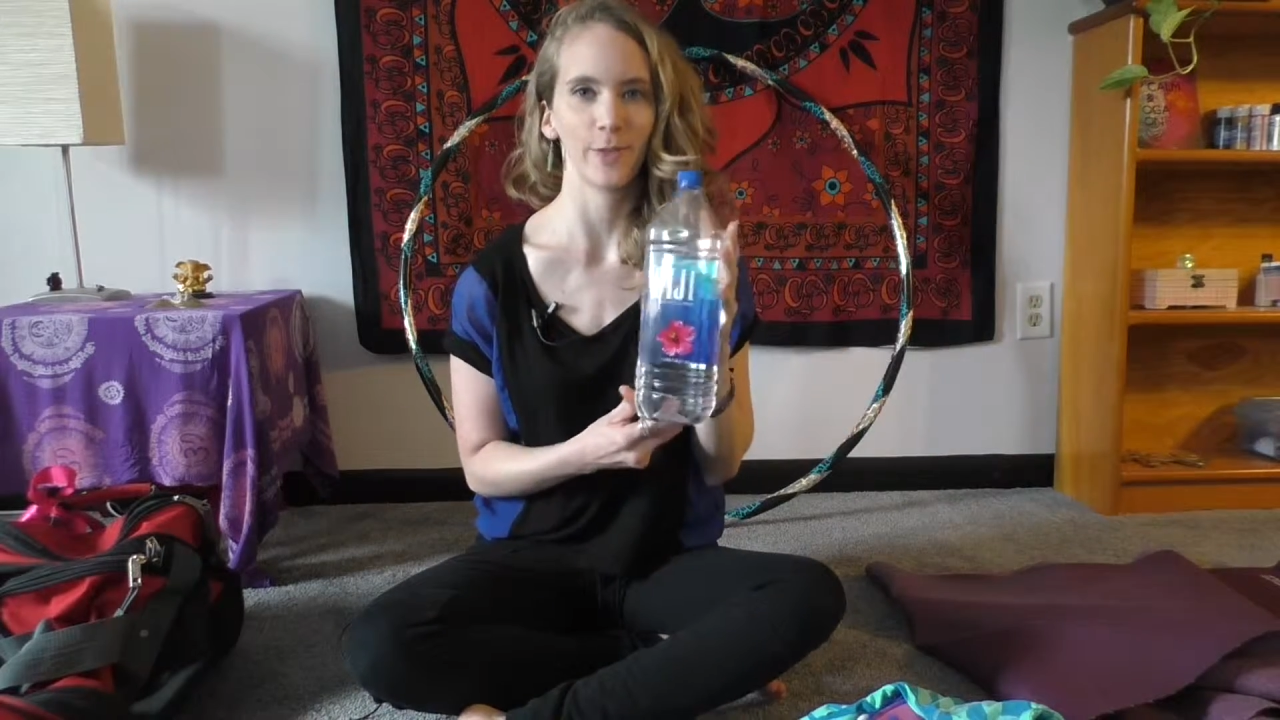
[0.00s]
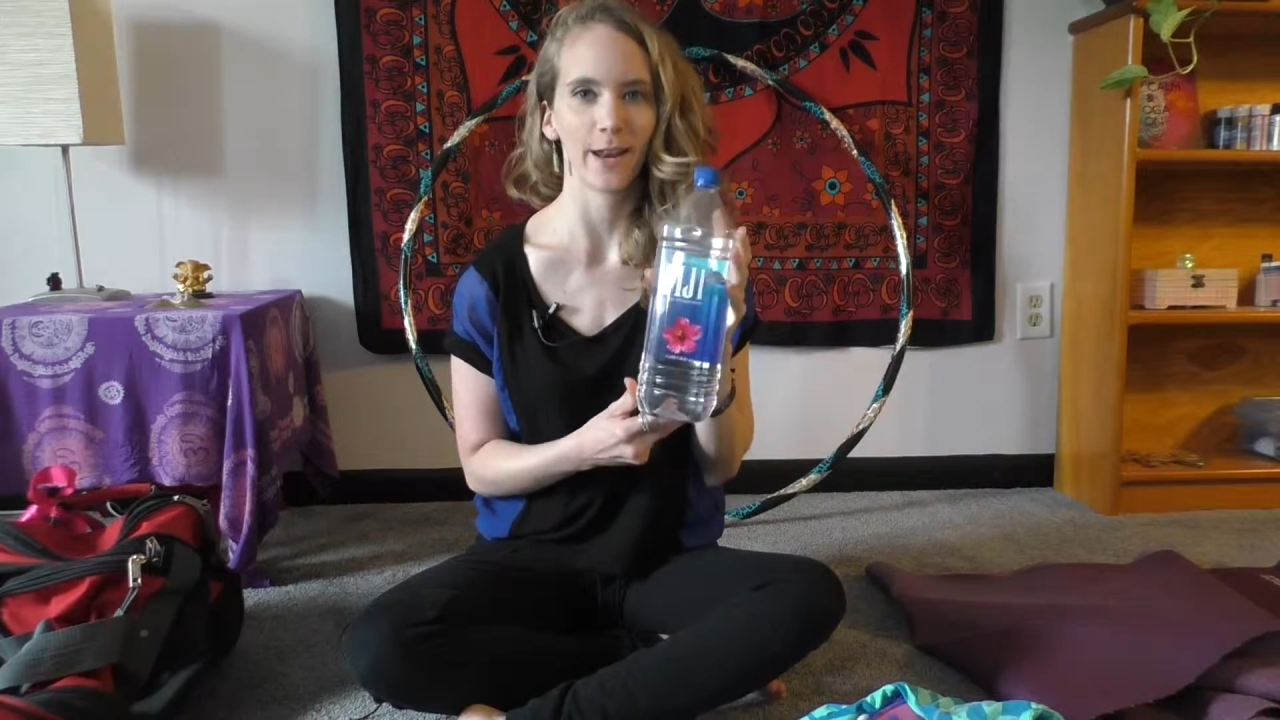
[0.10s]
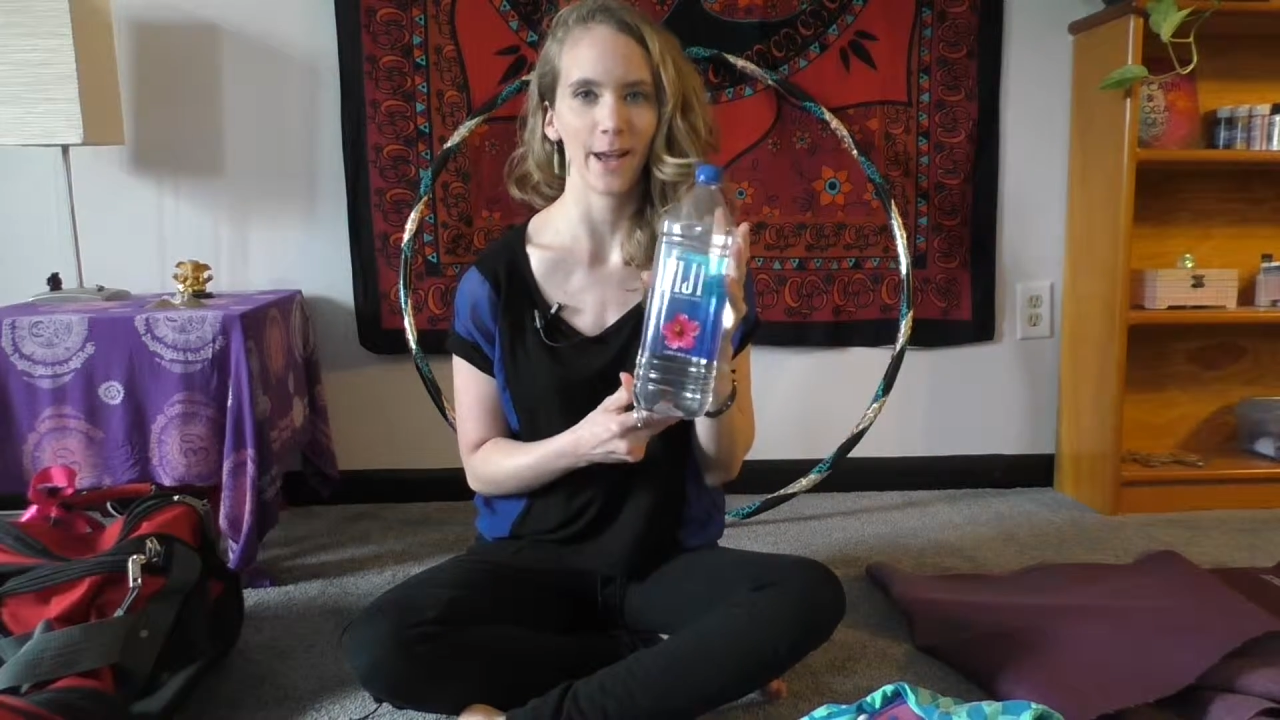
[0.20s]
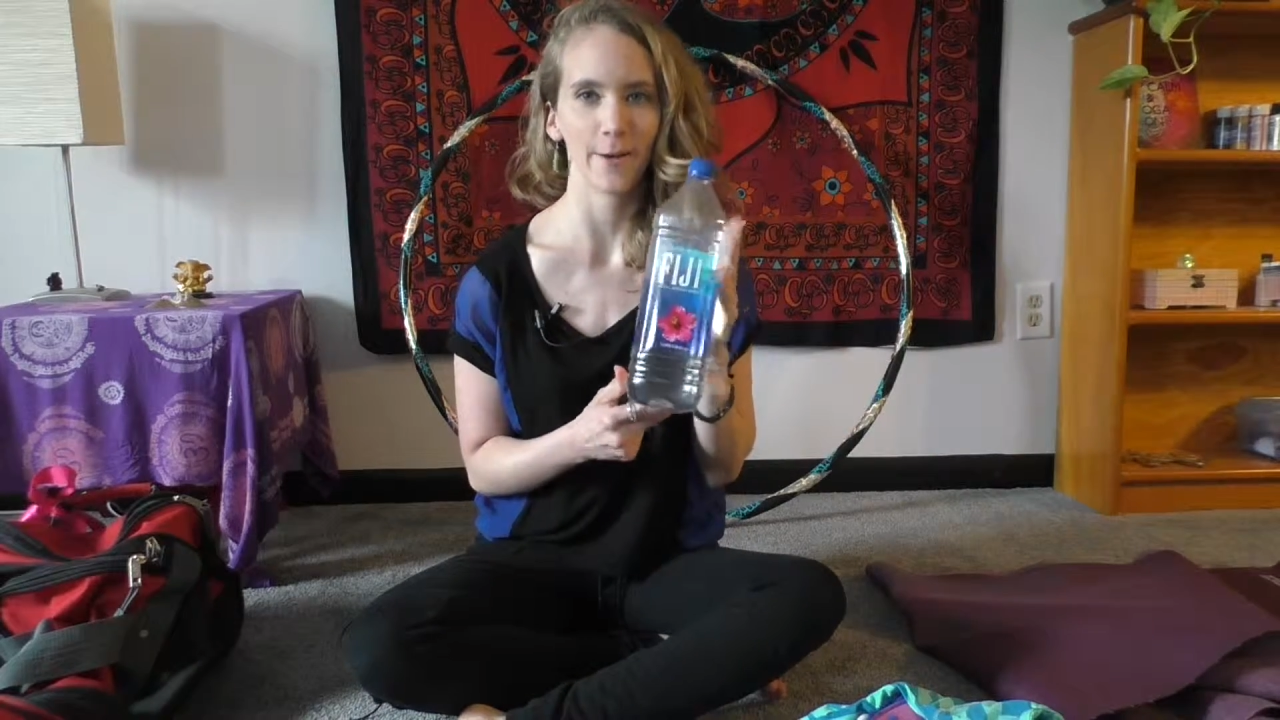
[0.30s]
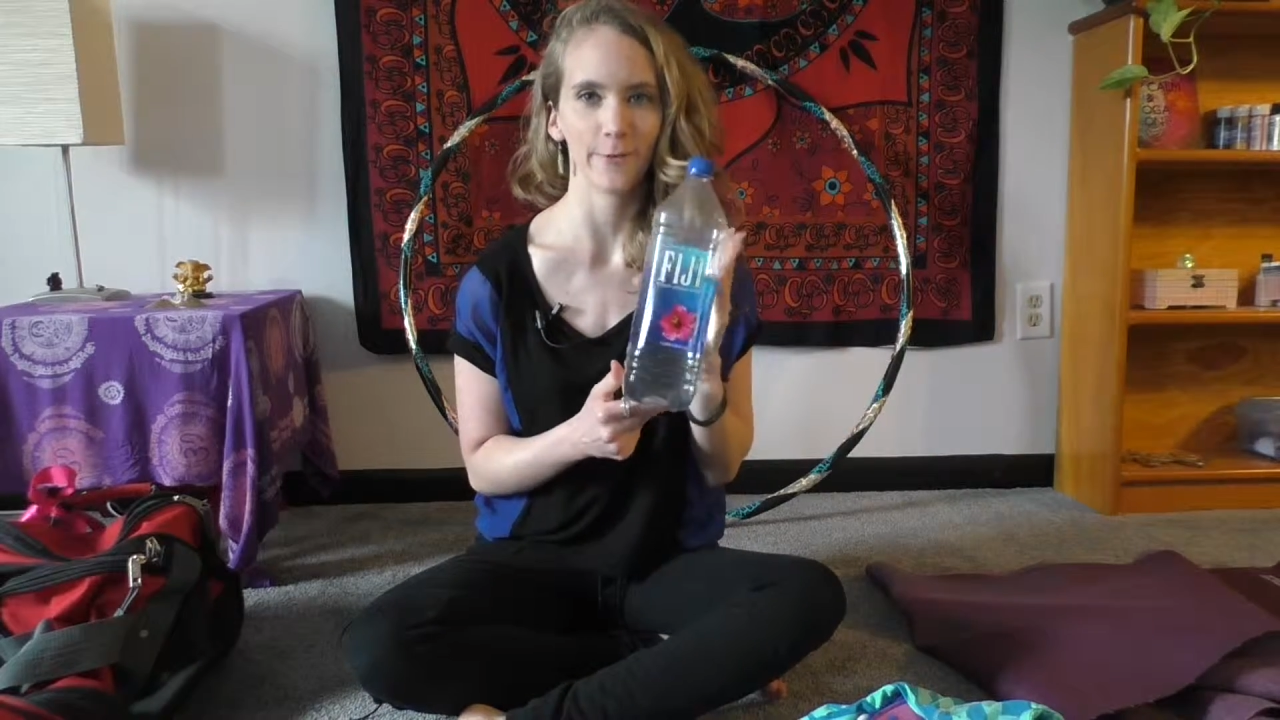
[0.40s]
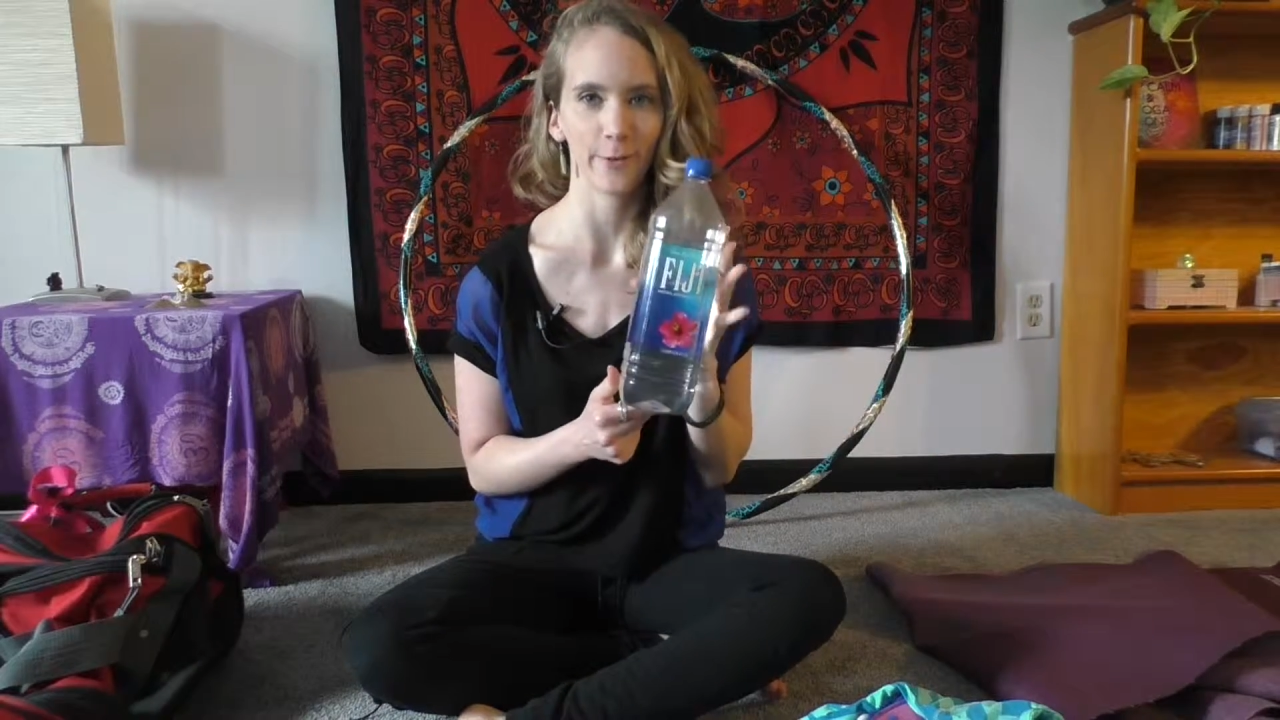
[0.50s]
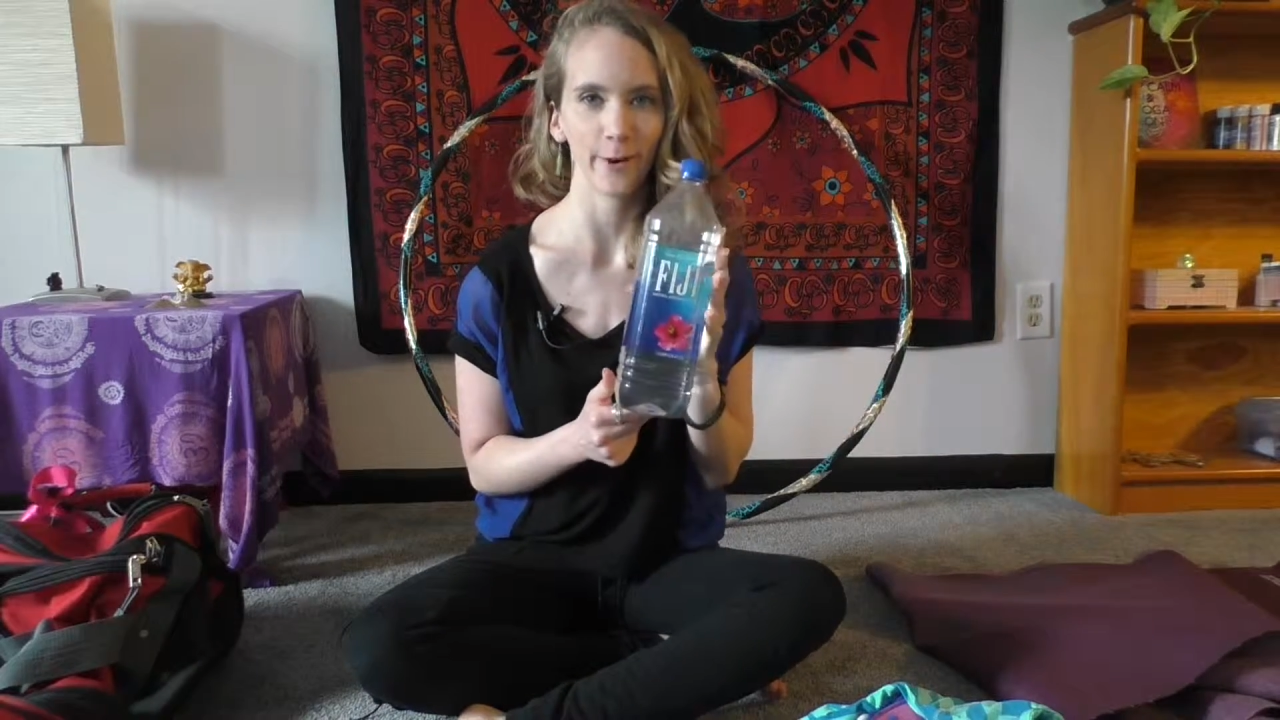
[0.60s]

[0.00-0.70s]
that I've